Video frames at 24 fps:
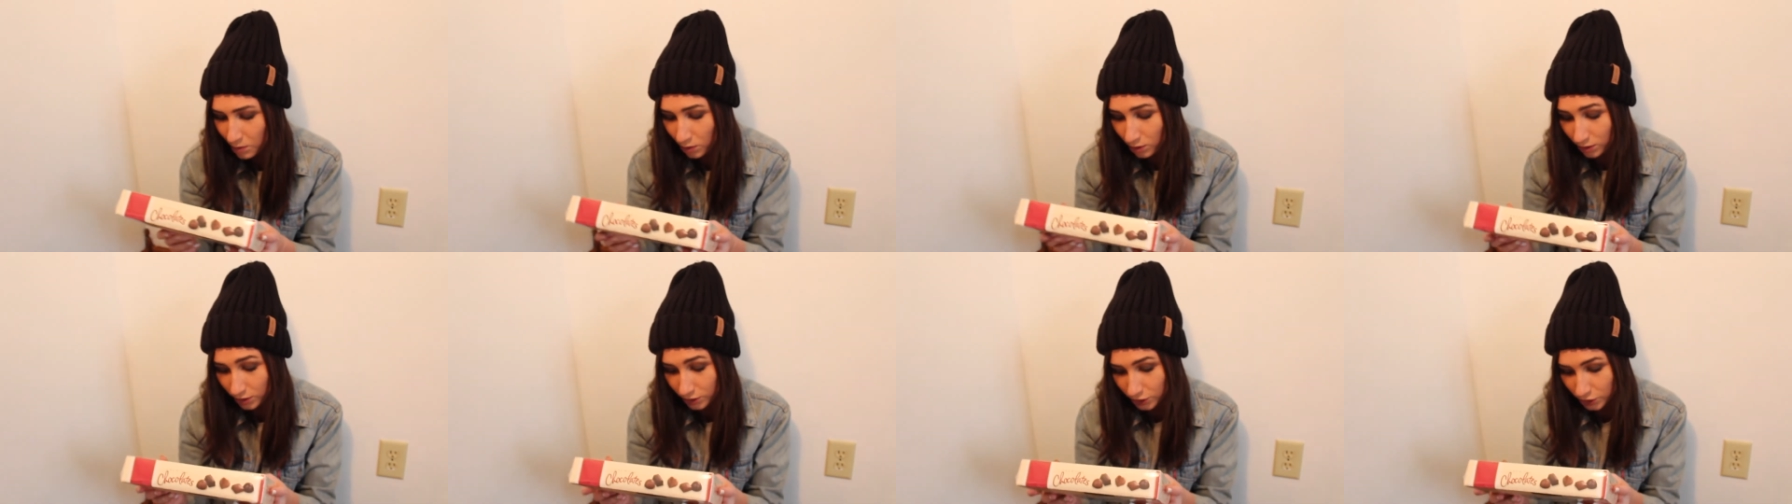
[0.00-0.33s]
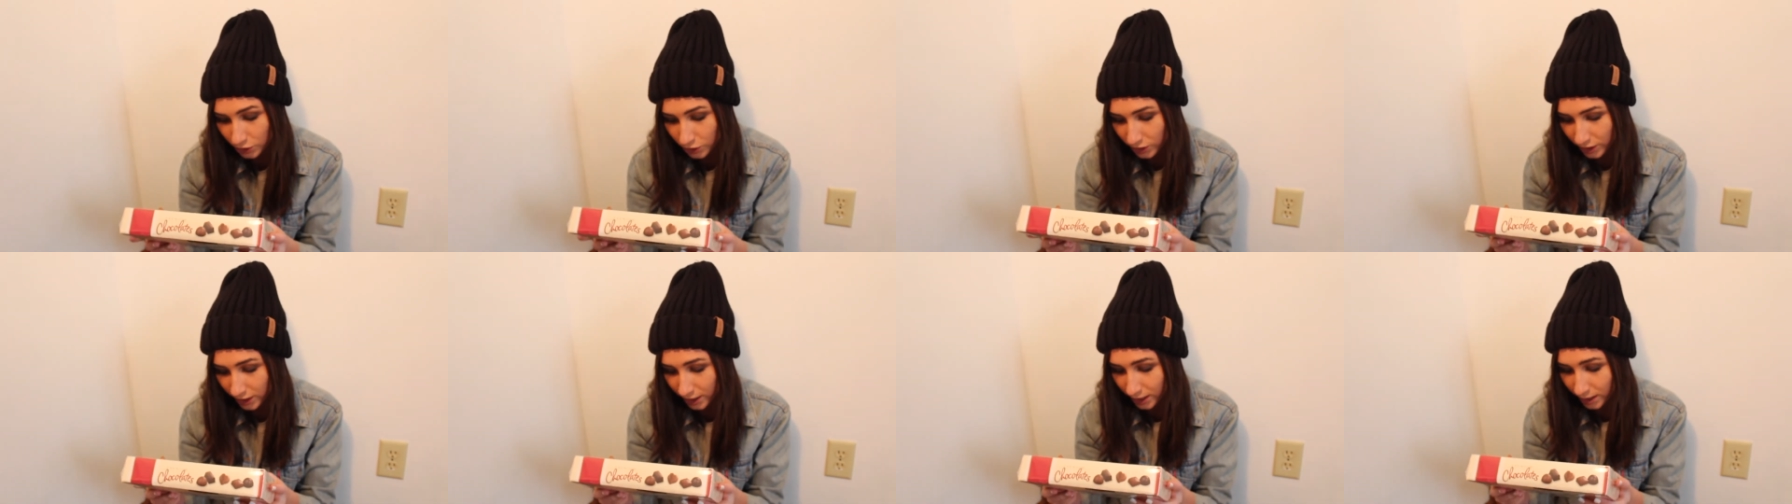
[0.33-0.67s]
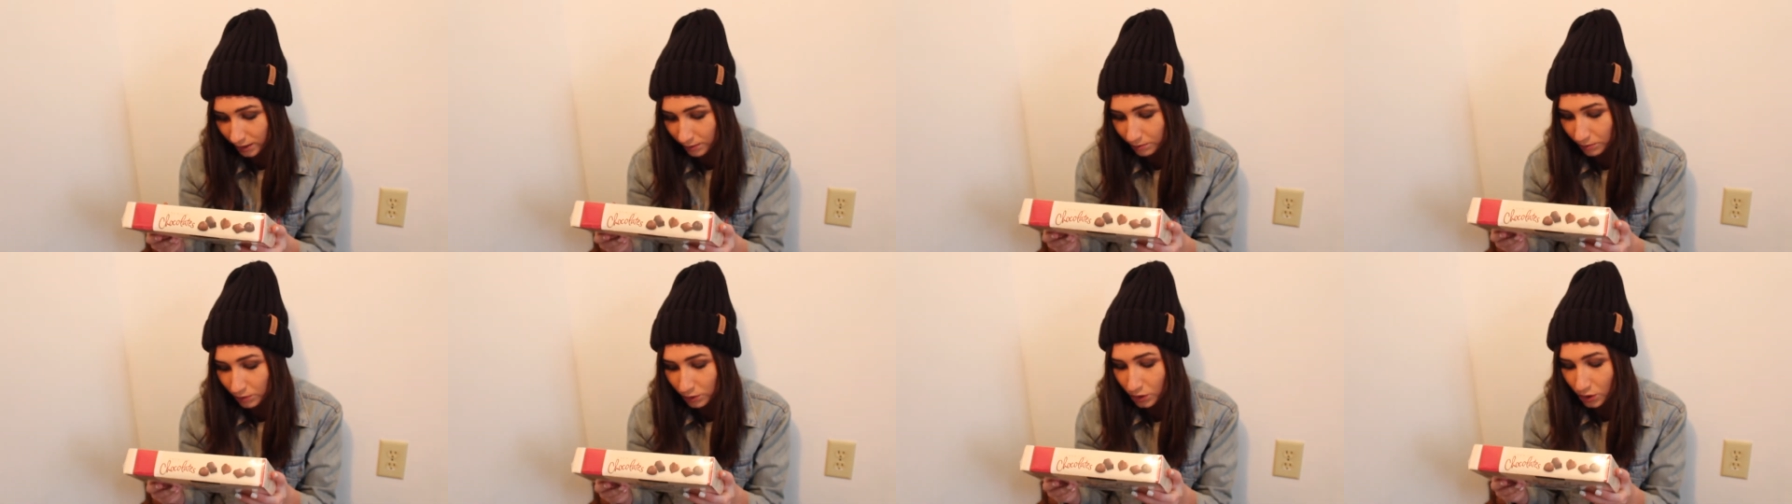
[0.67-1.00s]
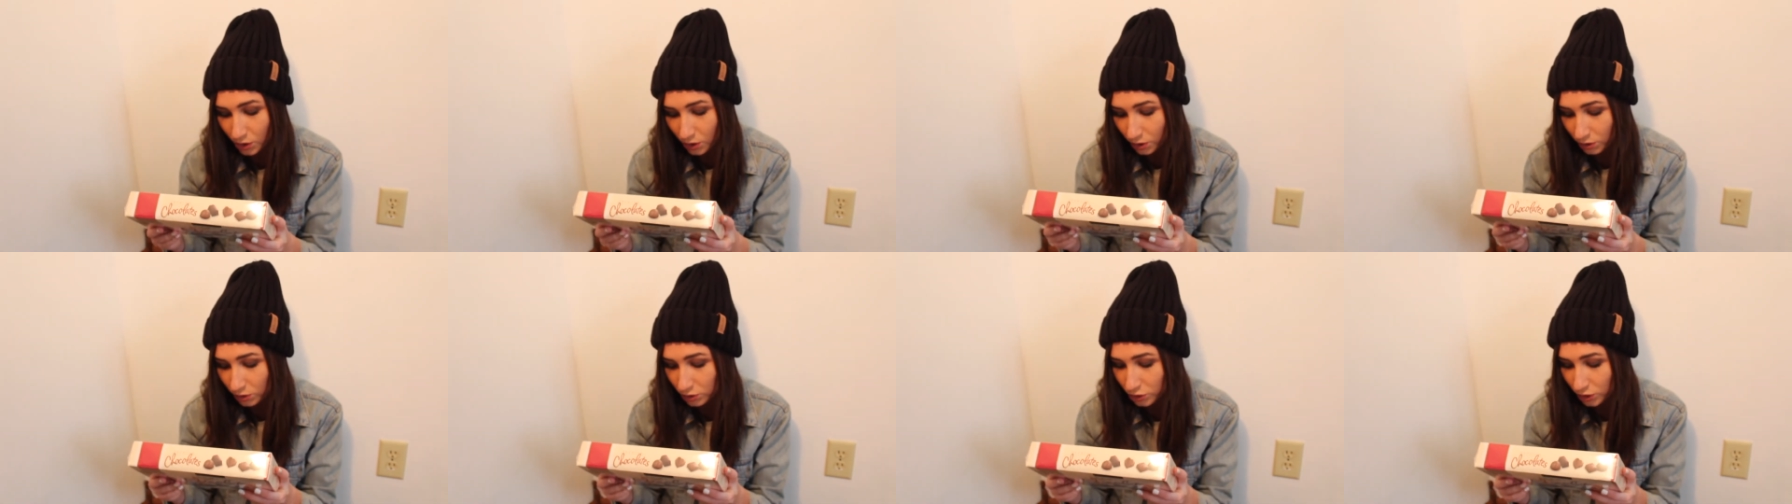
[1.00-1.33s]
orange cream,
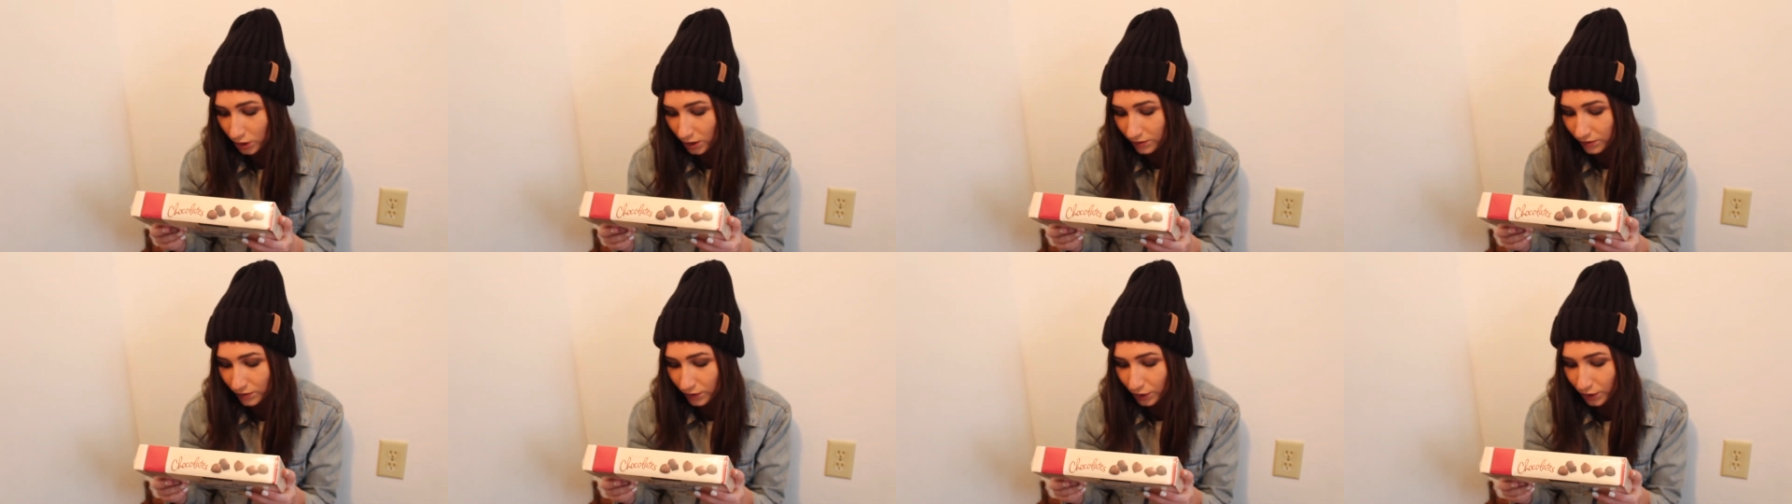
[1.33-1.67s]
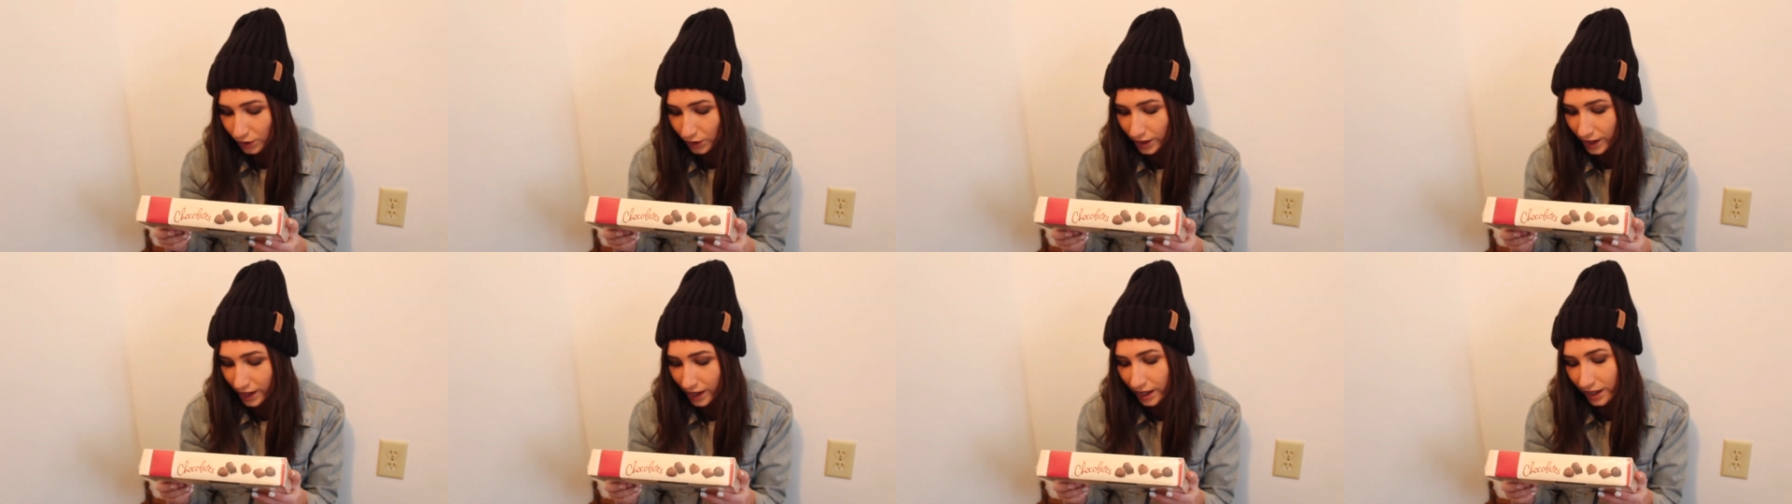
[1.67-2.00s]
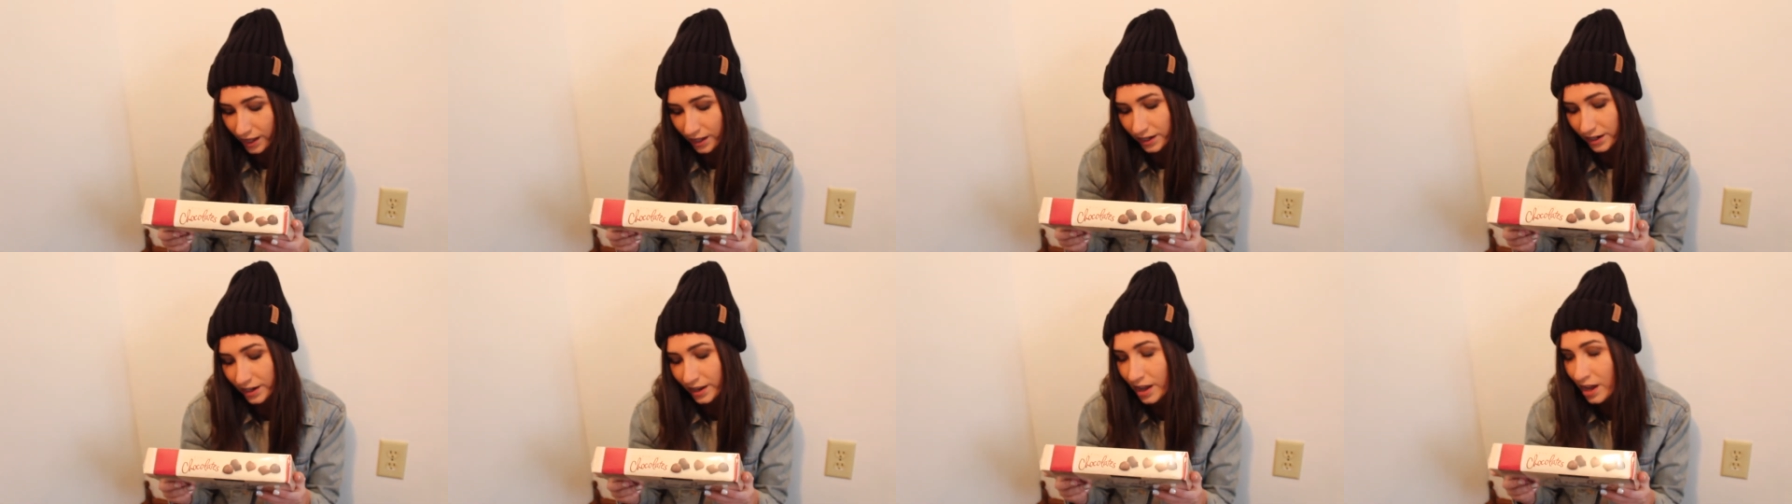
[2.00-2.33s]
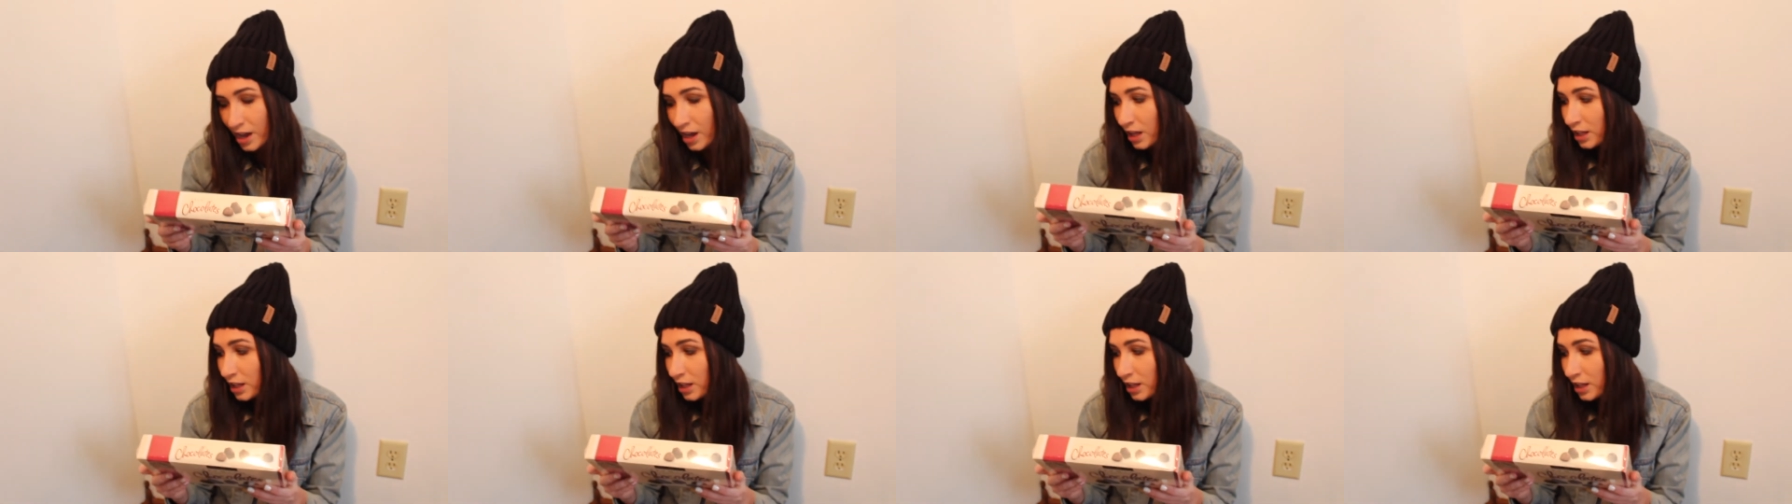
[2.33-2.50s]
cocoa truffle, and